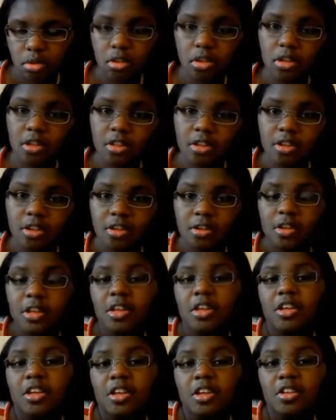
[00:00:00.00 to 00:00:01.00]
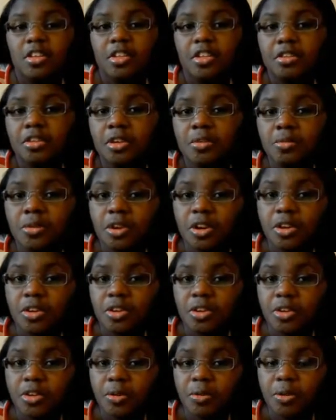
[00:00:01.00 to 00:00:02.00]
Cynthia. She's getting
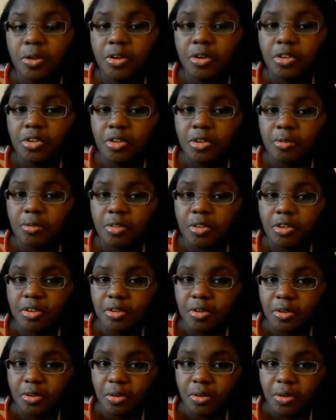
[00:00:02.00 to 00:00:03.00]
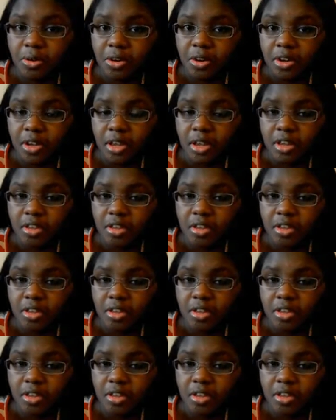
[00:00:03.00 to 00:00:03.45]
ready to go on a trip to New York,